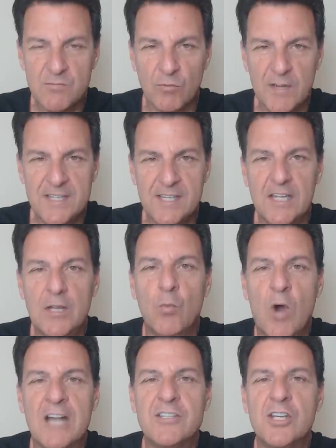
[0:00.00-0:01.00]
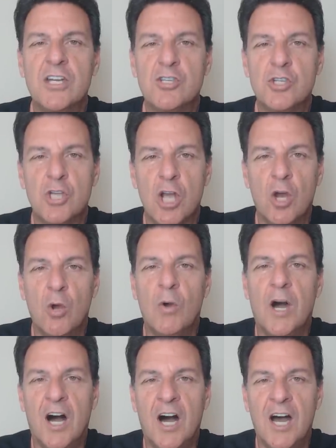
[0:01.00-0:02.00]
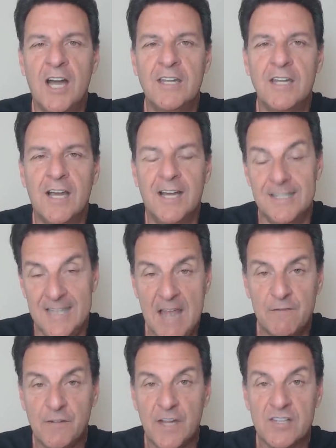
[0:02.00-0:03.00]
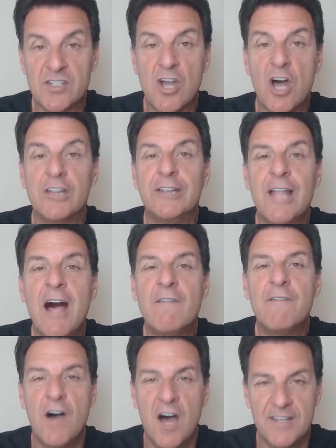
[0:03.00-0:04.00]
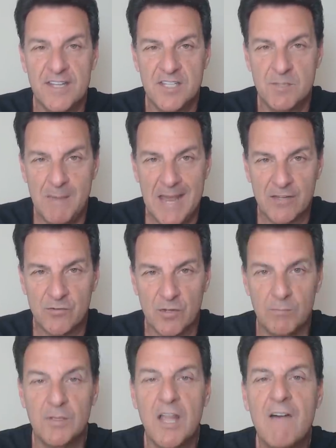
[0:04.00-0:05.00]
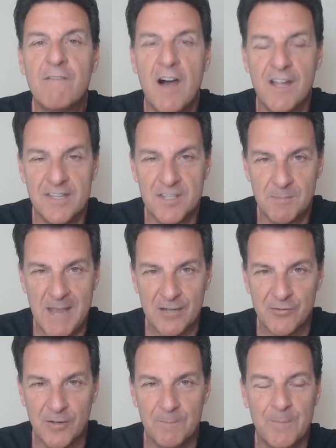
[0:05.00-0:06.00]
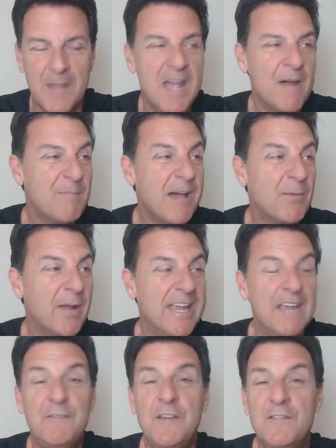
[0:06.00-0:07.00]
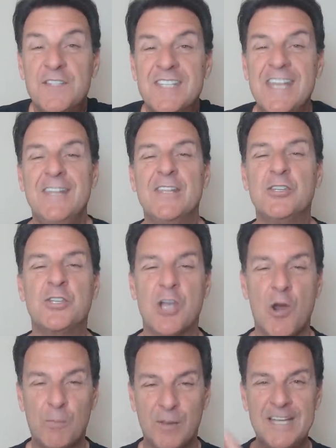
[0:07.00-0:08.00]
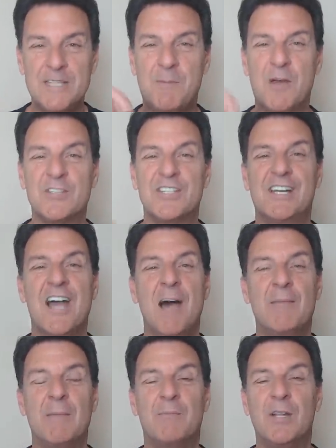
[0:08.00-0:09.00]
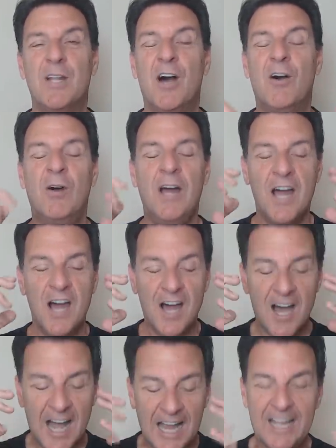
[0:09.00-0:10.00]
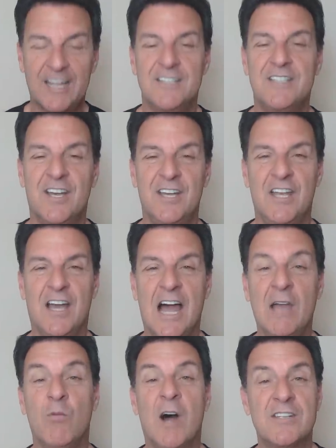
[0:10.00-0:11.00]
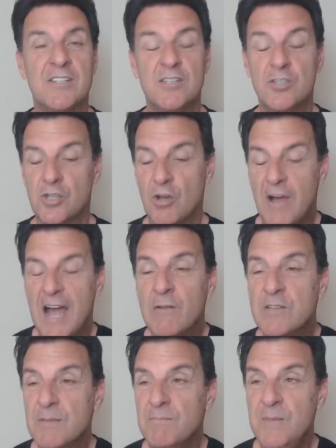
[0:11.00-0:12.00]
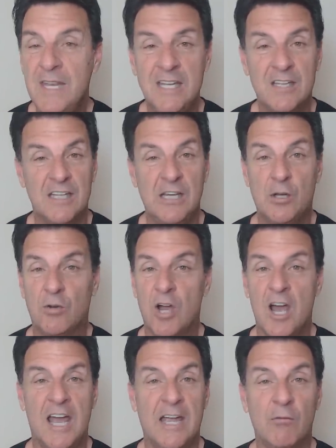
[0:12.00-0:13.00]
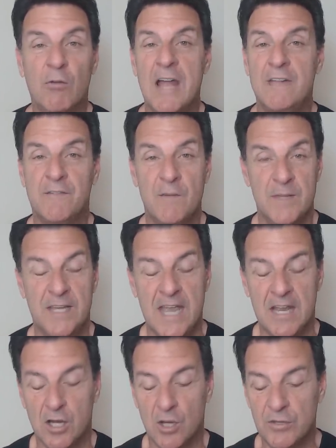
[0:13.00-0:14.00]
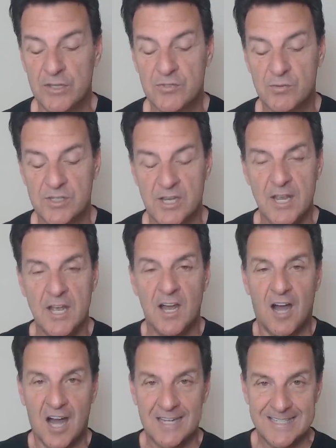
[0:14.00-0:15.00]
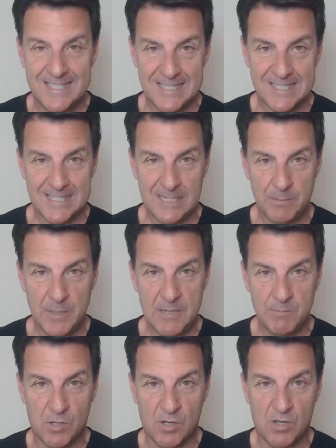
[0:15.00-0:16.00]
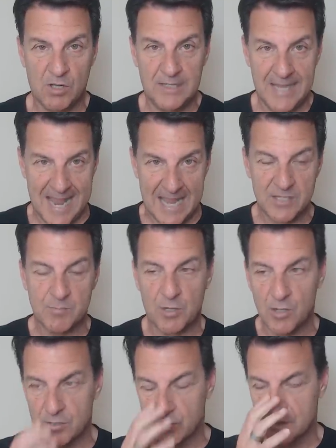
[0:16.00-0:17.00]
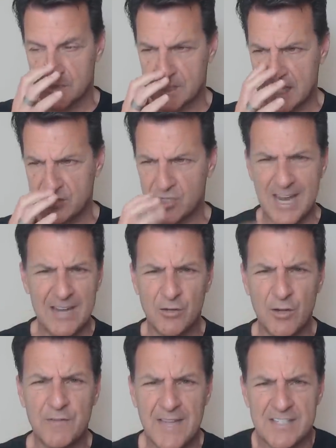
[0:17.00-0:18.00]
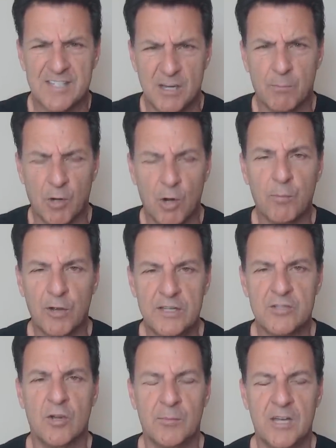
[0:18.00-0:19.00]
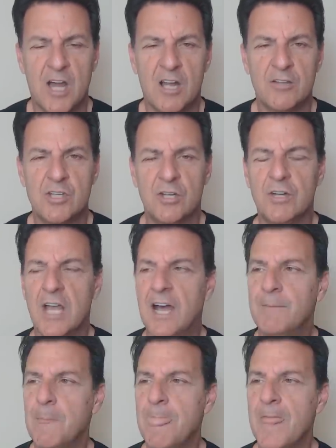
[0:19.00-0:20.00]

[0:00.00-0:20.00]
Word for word: recently watching a show on uh, Netflix called Love on the Spectrum. Love on the Spectrum. By the way, if you've seen this show, please post a comment below. I got to tell you, I watched this show. I was immediately crying right from the get go. This was autistic people and Asperger's such, and I don't know if that's the appropriate terminology or not,